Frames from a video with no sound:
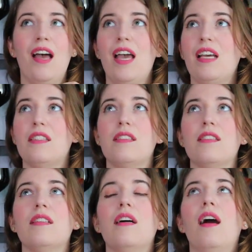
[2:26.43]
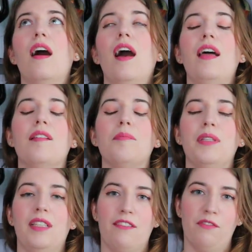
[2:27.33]
It's
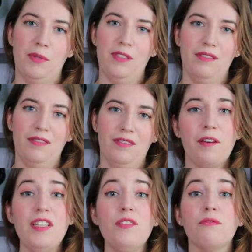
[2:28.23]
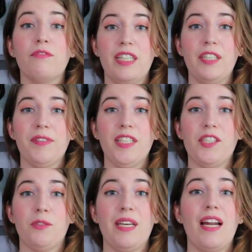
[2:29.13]
unbelievable. Now it is really, really
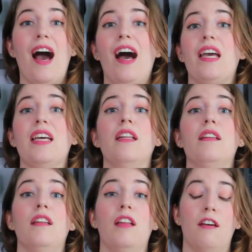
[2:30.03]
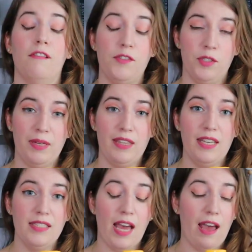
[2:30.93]
sweet. I love sweet
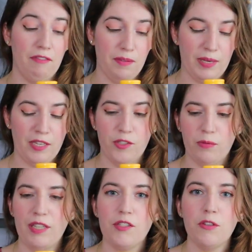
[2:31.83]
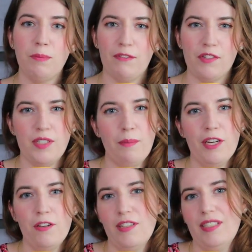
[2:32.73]
things. I have the biggest sweet tooth, but if you're
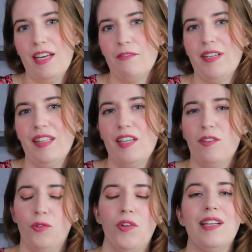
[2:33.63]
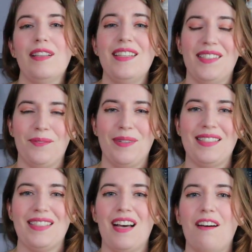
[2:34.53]
somebody who doesn't like really cloyingly
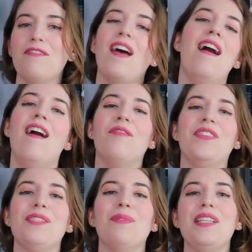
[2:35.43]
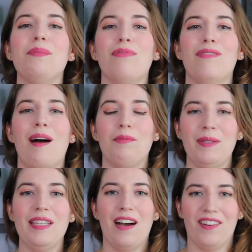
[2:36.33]
sweet stuff, this one is
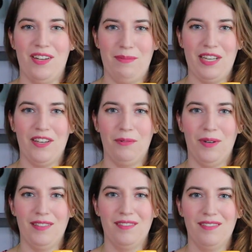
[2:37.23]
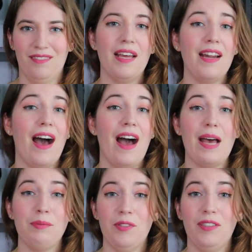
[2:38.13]
probably not going to be a good one. But I
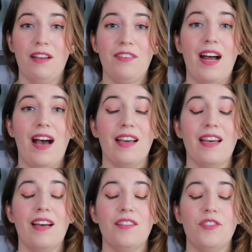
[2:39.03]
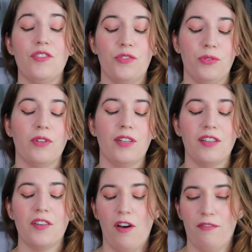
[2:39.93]
absolutely love it. I
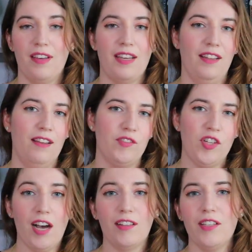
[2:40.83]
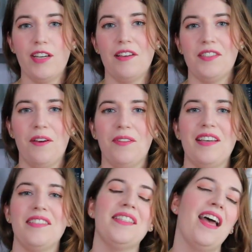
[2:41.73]
adore coffee. I love chocolate. You guys know
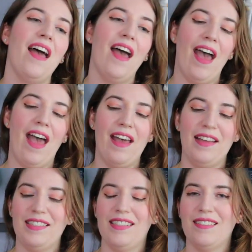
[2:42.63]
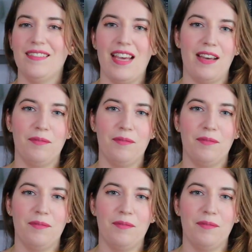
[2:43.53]
this. And yeah,